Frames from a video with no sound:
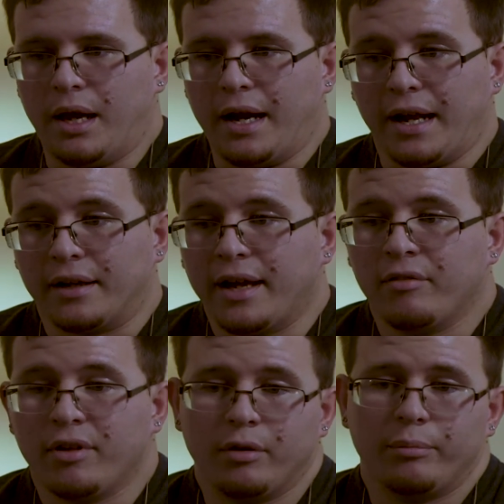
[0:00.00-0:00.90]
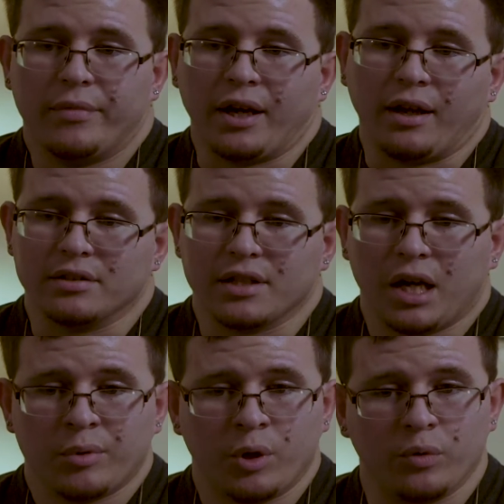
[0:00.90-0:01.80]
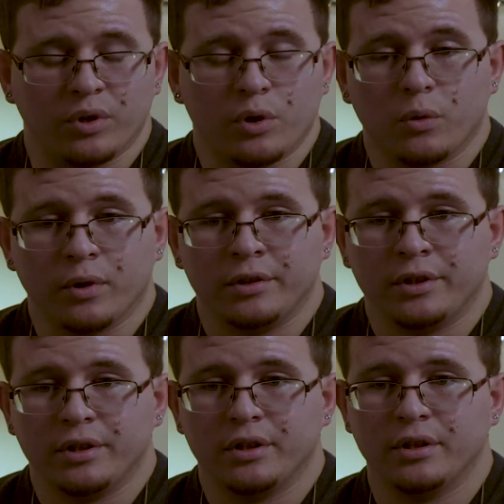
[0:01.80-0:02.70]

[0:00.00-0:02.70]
And I gave up and I stopped going to court.